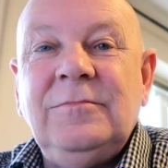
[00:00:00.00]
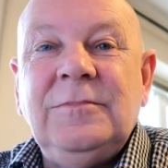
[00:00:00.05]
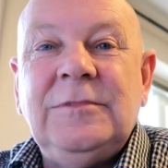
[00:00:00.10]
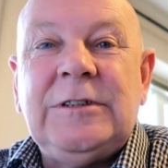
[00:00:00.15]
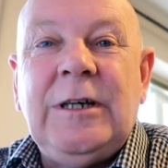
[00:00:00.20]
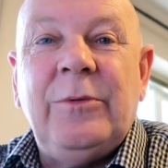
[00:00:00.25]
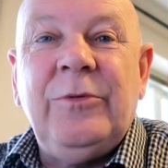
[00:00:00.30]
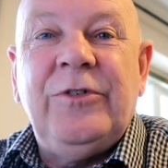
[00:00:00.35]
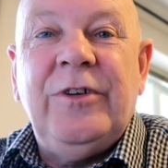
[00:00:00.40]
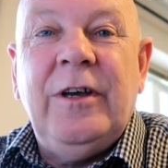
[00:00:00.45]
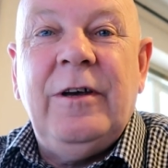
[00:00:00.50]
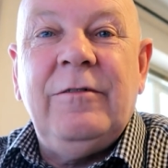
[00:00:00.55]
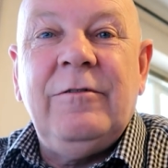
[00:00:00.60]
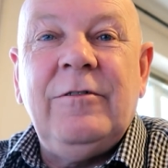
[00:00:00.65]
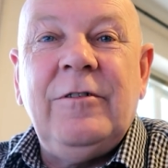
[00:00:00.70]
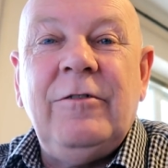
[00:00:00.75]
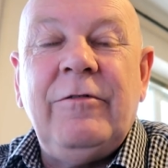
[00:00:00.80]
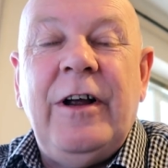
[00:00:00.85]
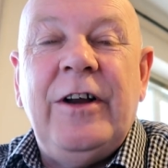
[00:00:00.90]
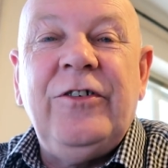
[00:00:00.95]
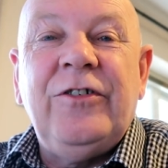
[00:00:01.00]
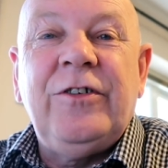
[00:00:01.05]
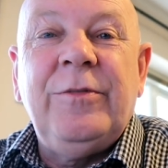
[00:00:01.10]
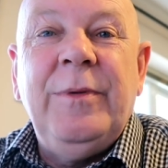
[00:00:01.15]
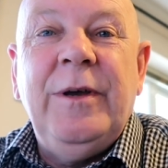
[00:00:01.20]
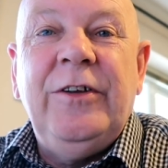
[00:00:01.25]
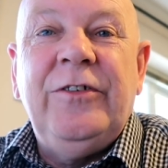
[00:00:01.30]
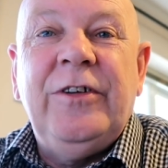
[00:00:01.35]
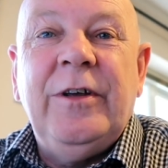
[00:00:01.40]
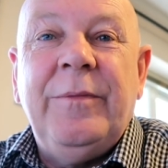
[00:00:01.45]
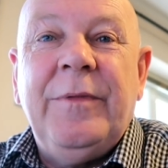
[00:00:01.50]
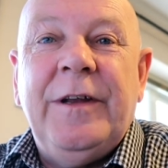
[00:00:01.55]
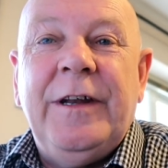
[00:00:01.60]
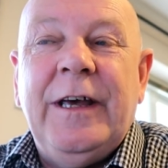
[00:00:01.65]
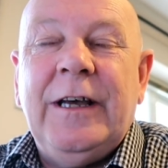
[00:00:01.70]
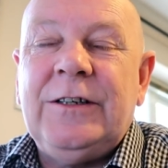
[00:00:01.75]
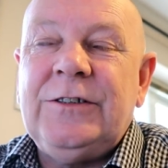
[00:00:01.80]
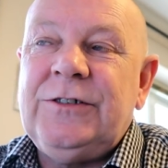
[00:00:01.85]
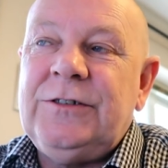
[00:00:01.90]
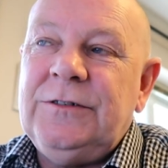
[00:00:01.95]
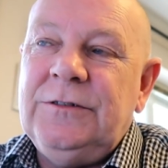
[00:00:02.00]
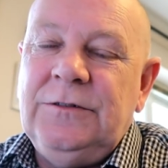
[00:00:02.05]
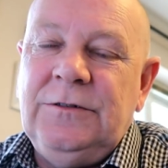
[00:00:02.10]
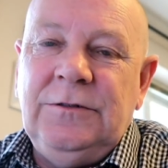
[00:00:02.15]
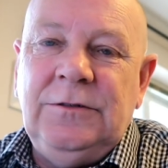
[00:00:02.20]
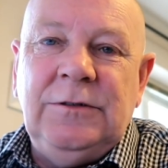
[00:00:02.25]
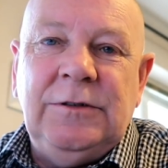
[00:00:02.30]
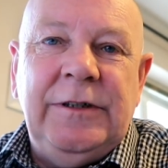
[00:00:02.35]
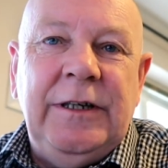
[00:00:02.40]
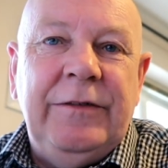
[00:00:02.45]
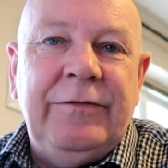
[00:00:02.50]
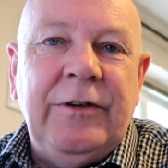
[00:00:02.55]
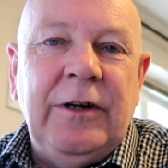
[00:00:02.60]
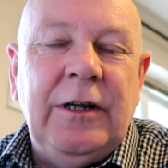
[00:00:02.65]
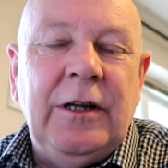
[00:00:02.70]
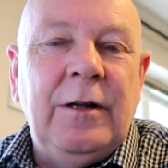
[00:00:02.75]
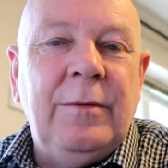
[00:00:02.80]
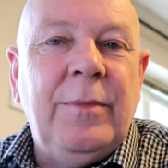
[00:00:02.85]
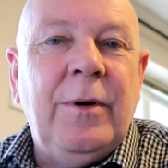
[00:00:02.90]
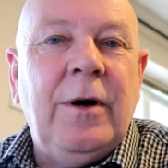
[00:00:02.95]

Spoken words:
that was it. Arranged to meet him the next evening in the